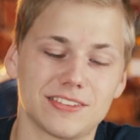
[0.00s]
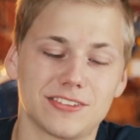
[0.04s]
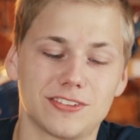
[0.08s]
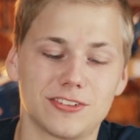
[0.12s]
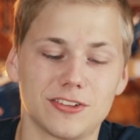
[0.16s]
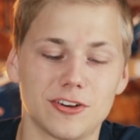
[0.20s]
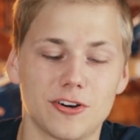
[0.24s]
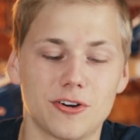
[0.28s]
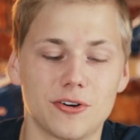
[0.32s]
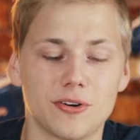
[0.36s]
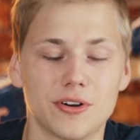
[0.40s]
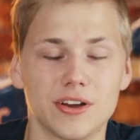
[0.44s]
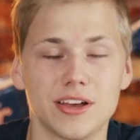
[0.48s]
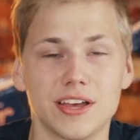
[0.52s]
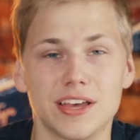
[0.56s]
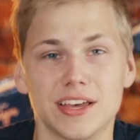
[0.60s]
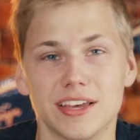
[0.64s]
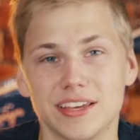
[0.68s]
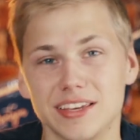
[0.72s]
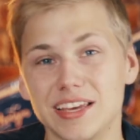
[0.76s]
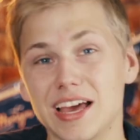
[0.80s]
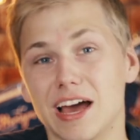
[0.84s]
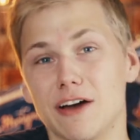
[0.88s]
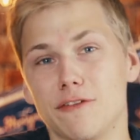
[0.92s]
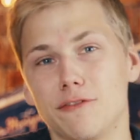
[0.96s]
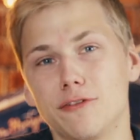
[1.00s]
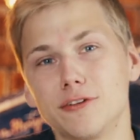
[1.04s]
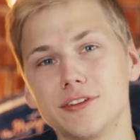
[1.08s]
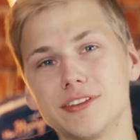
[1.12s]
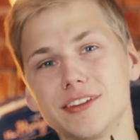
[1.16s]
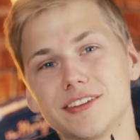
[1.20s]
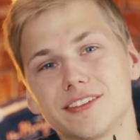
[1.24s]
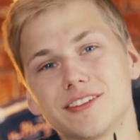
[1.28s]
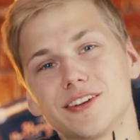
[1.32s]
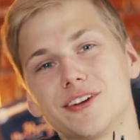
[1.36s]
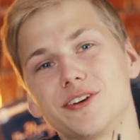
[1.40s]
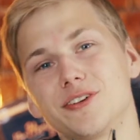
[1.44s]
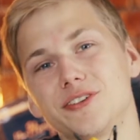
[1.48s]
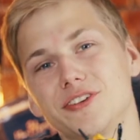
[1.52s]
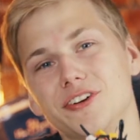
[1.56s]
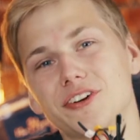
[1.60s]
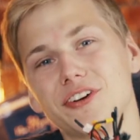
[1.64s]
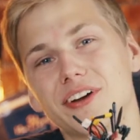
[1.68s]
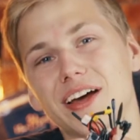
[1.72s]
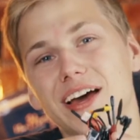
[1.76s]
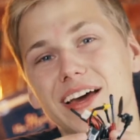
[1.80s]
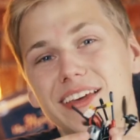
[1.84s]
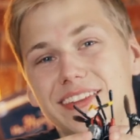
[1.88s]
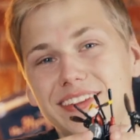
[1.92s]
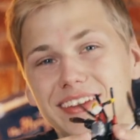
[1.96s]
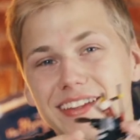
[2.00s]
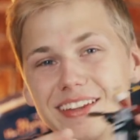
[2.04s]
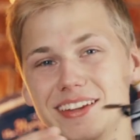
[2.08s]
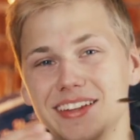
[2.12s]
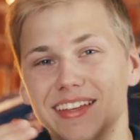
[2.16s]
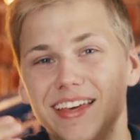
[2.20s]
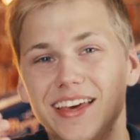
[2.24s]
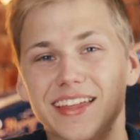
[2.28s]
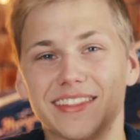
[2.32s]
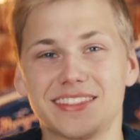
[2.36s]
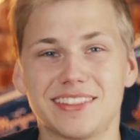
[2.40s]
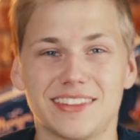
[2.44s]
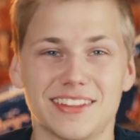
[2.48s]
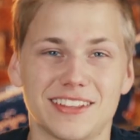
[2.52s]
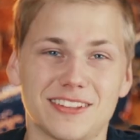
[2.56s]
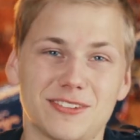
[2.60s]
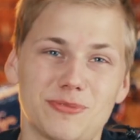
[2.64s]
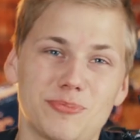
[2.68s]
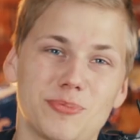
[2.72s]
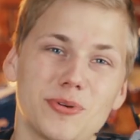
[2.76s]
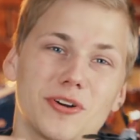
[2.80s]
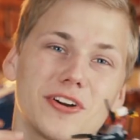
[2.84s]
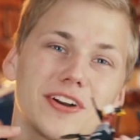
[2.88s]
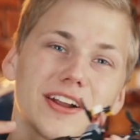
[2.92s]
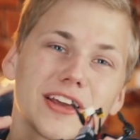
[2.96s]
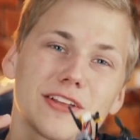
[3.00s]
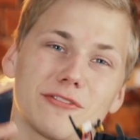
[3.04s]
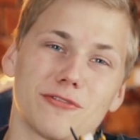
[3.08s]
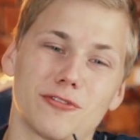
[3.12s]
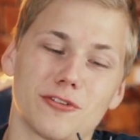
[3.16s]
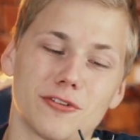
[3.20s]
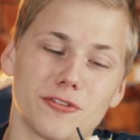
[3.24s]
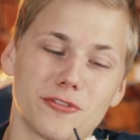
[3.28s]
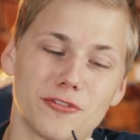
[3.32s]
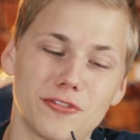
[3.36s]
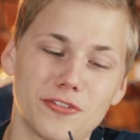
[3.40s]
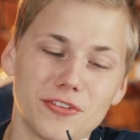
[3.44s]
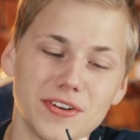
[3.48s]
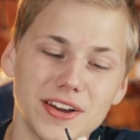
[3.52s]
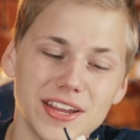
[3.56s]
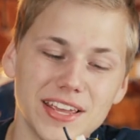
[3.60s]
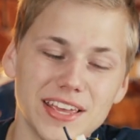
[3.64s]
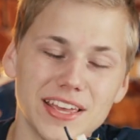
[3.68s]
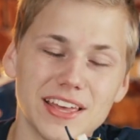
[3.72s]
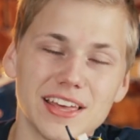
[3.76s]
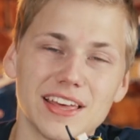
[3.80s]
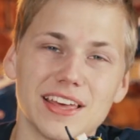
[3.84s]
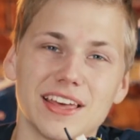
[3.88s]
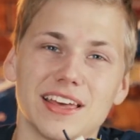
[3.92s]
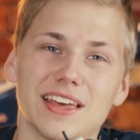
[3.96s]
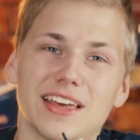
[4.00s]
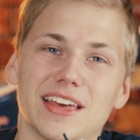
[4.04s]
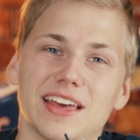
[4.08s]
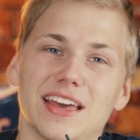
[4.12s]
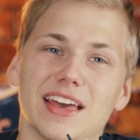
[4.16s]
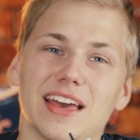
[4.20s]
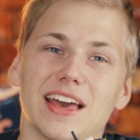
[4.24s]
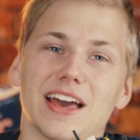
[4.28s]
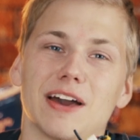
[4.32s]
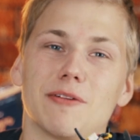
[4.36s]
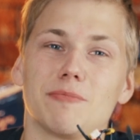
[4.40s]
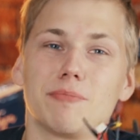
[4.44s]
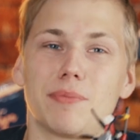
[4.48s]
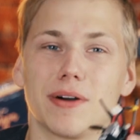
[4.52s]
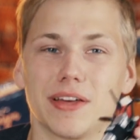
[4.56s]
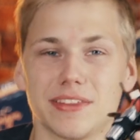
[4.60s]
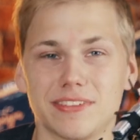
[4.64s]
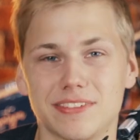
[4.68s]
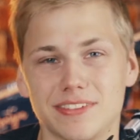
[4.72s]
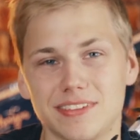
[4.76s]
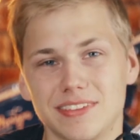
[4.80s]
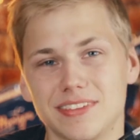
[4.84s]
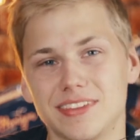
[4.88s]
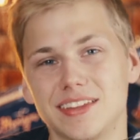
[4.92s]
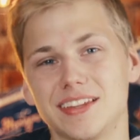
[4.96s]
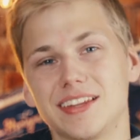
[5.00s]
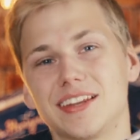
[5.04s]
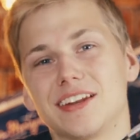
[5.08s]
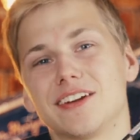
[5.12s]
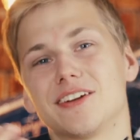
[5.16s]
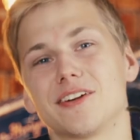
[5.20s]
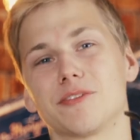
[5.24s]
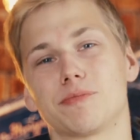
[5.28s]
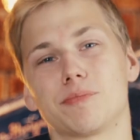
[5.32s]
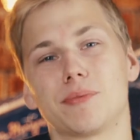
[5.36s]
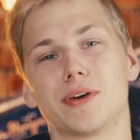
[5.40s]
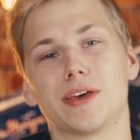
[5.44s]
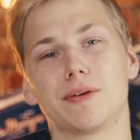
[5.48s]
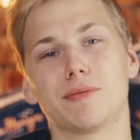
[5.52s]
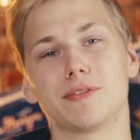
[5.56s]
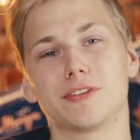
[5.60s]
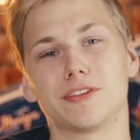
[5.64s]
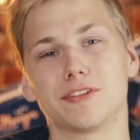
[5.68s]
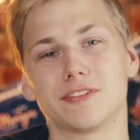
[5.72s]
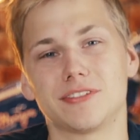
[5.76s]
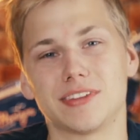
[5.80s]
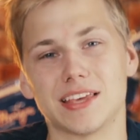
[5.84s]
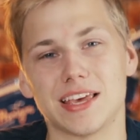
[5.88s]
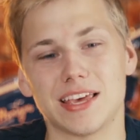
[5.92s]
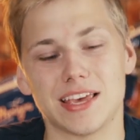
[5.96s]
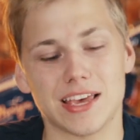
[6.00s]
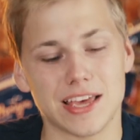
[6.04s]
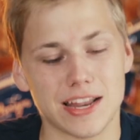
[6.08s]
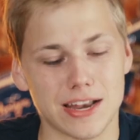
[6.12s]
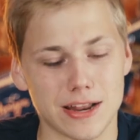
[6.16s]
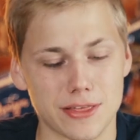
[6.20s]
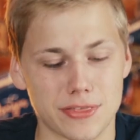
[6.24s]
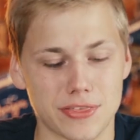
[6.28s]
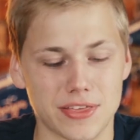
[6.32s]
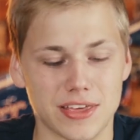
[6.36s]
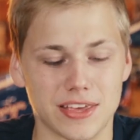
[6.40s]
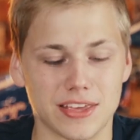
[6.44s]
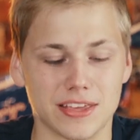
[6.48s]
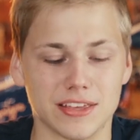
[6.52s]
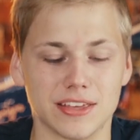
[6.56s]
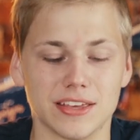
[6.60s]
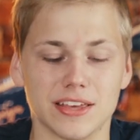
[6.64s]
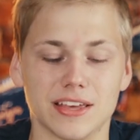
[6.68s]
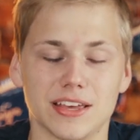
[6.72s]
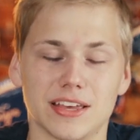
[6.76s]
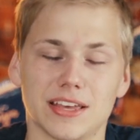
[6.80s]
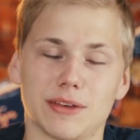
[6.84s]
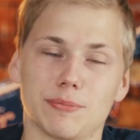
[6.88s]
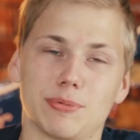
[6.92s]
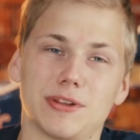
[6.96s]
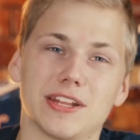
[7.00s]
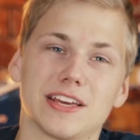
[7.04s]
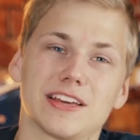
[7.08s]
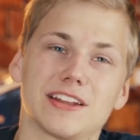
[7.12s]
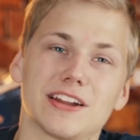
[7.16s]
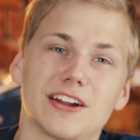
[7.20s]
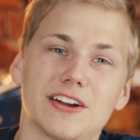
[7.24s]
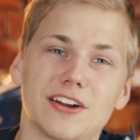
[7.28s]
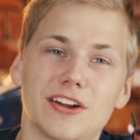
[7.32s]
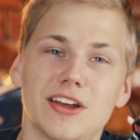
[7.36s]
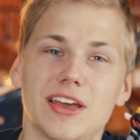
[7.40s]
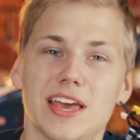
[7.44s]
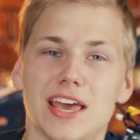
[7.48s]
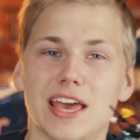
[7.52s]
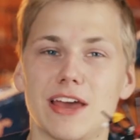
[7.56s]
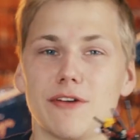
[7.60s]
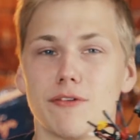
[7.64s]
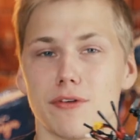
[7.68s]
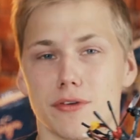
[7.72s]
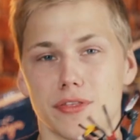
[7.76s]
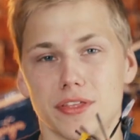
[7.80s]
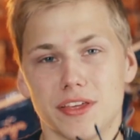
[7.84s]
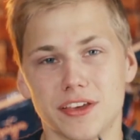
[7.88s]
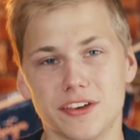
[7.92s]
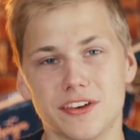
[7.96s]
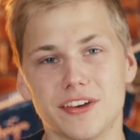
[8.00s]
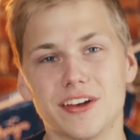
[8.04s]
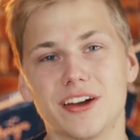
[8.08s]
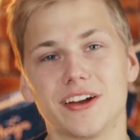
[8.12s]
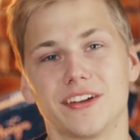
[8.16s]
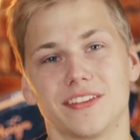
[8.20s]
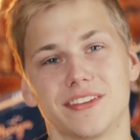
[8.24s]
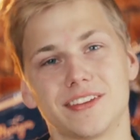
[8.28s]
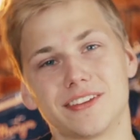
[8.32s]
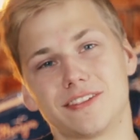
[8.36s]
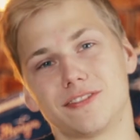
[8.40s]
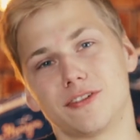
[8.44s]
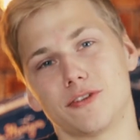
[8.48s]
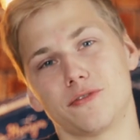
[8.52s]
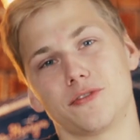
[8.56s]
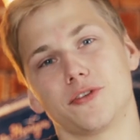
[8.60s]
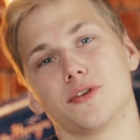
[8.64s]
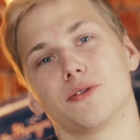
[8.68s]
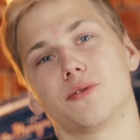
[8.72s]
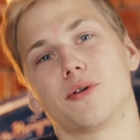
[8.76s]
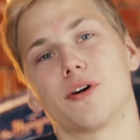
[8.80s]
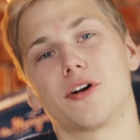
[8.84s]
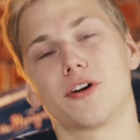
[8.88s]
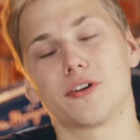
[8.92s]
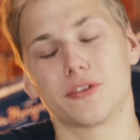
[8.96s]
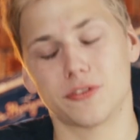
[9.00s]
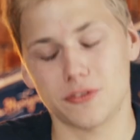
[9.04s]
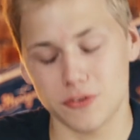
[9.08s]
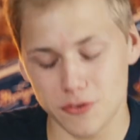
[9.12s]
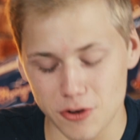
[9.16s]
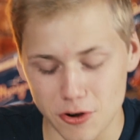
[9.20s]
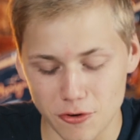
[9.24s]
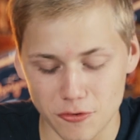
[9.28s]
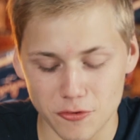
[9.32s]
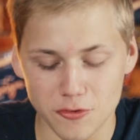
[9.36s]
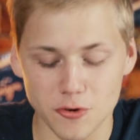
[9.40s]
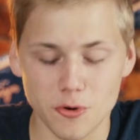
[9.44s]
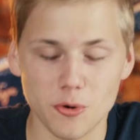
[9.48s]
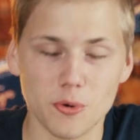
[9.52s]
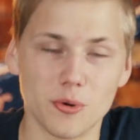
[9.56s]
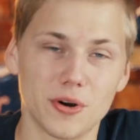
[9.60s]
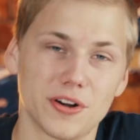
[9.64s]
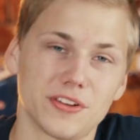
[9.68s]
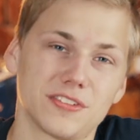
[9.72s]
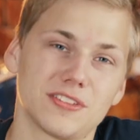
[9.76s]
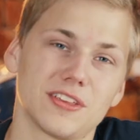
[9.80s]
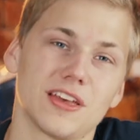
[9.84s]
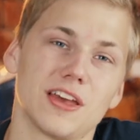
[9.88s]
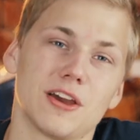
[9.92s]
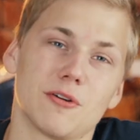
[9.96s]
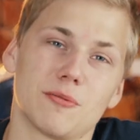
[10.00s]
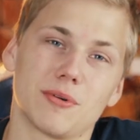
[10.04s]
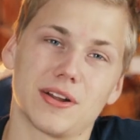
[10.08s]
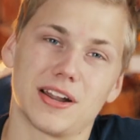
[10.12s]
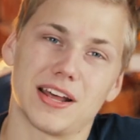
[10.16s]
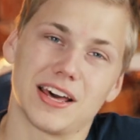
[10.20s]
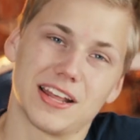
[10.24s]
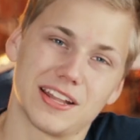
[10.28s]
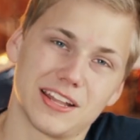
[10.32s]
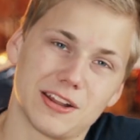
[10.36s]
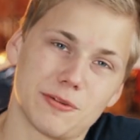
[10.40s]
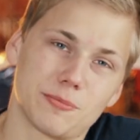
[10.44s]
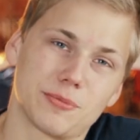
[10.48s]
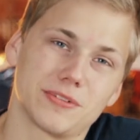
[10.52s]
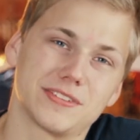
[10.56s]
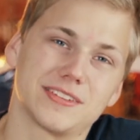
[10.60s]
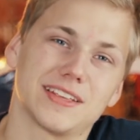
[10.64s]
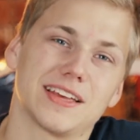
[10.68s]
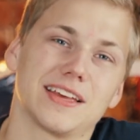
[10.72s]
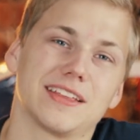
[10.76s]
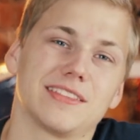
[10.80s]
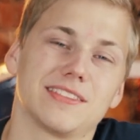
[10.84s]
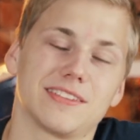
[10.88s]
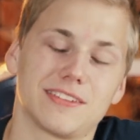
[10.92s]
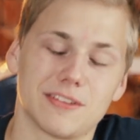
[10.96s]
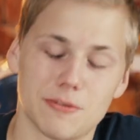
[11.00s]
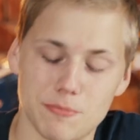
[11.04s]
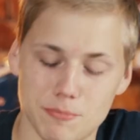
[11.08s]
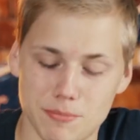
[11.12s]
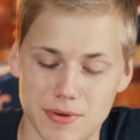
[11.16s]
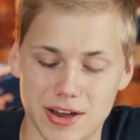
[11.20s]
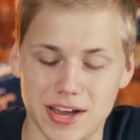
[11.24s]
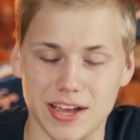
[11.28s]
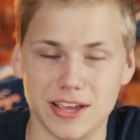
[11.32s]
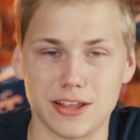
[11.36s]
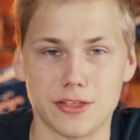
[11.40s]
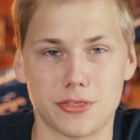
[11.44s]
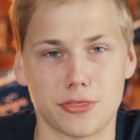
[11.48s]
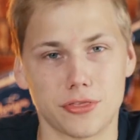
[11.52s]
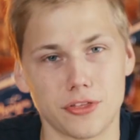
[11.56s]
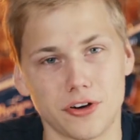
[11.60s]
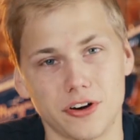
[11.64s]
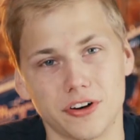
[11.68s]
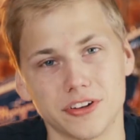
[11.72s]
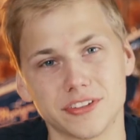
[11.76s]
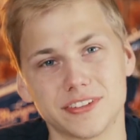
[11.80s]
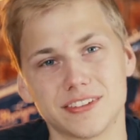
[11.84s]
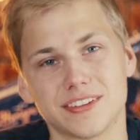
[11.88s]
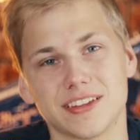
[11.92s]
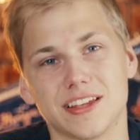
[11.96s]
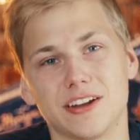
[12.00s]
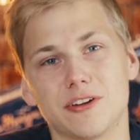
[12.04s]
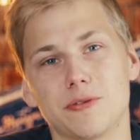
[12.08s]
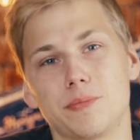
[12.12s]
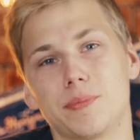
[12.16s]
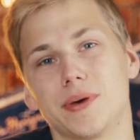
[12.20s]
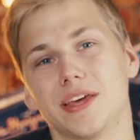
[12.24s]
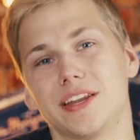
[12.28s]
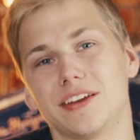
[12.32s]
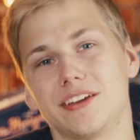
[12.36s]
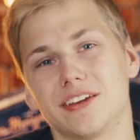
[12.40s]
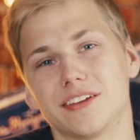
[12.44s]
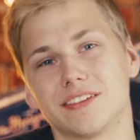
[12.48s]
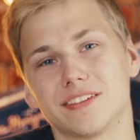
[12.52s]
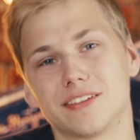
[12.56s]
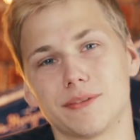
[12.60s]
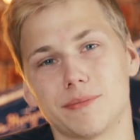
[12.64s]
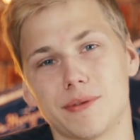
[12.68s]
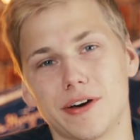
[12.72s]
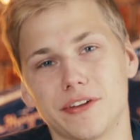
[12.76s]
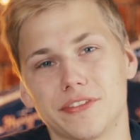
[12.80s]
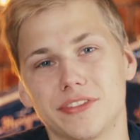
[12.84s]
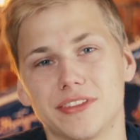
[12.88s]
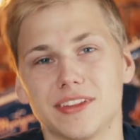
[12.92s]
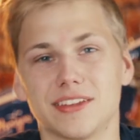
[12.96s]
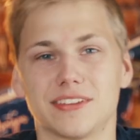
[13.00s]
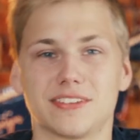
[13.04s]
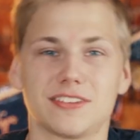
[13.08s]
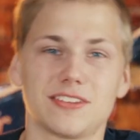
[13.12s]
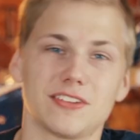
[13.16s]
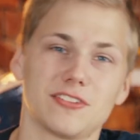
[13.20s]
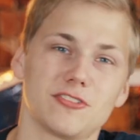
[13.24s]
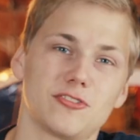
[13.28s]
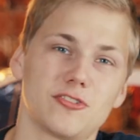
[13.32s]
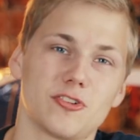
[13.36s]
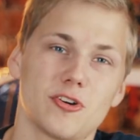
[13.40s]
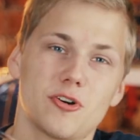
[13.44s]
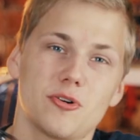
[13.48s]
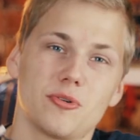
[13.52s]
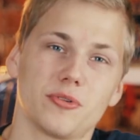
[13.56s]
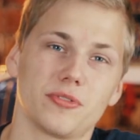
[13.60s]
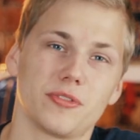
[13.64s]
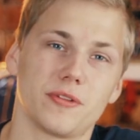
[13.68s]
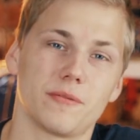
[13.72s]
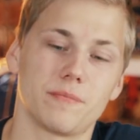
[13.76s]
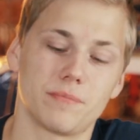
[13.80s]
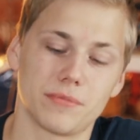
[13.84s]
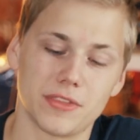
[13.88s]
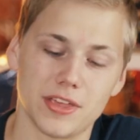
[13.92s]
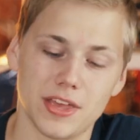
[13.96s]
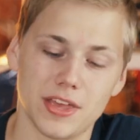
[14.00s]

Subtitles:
So yeah, full disclosure, I did get this product for free, but they did not pay me to say anything in particular. Everything you hear in this review are of course 100% my thoughts and opinions about this drone.